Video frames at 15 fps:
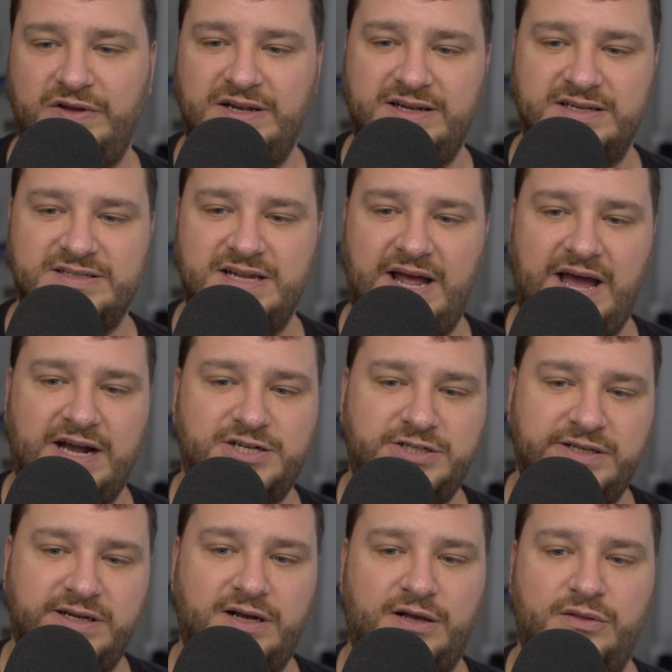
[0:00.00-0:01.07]
It doesn't
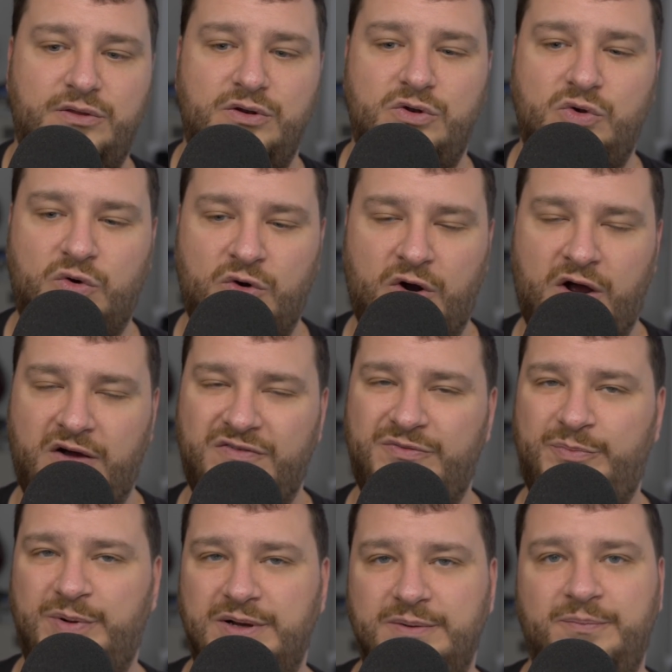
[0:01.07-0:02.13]
actually cut the door off,
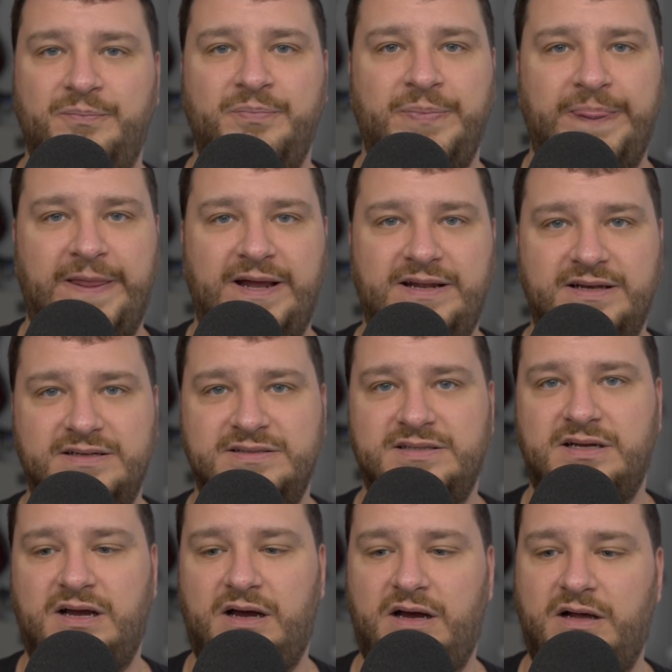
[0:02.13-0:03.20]
but it does
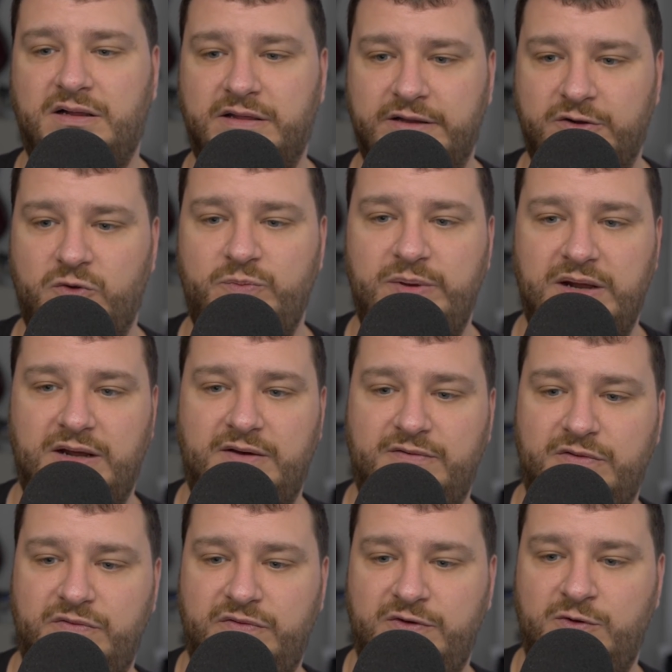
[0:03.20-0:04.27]
cut a little bit of
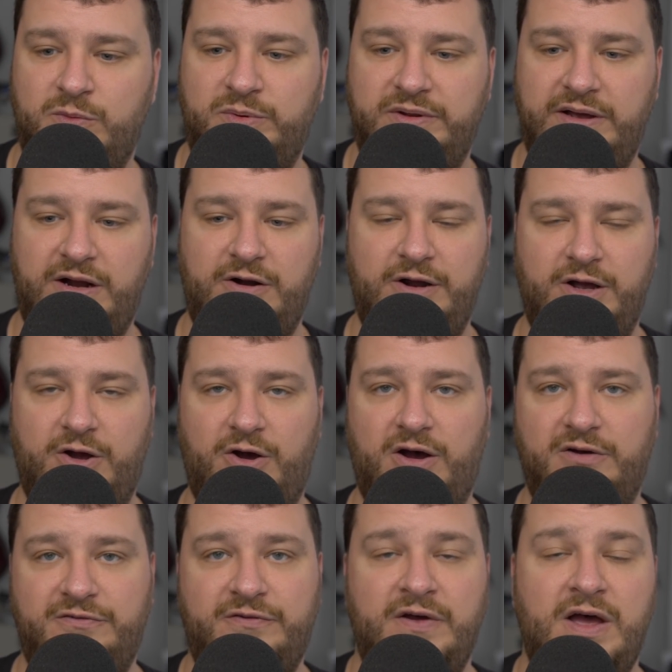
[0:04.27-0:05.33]
the viewable area
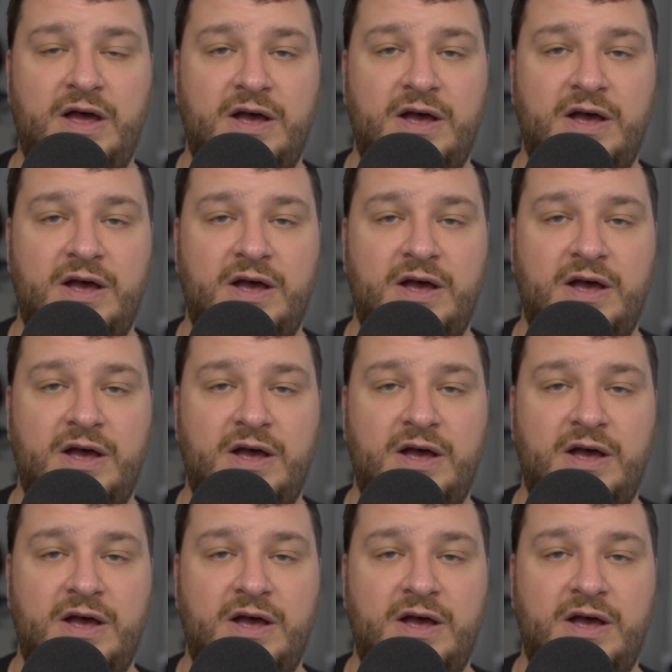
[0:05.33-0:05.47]
off.